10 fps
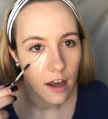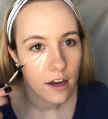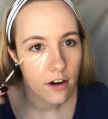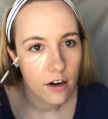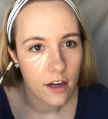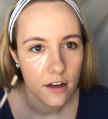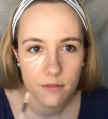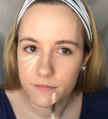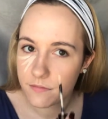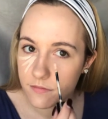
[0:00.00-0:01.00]
eye area,
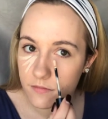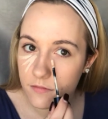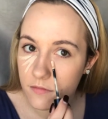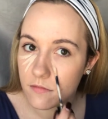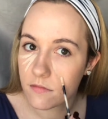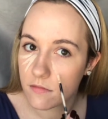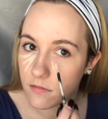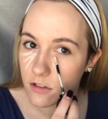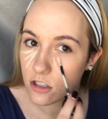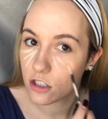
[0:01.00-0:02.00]

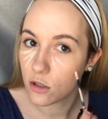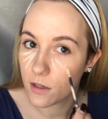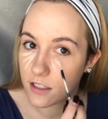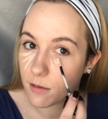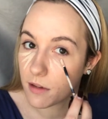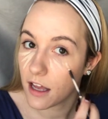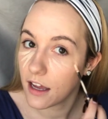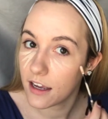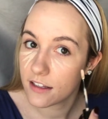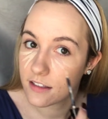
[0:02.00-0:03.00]
just doing some
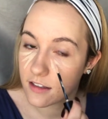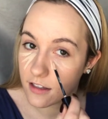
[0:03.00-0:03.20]
lines.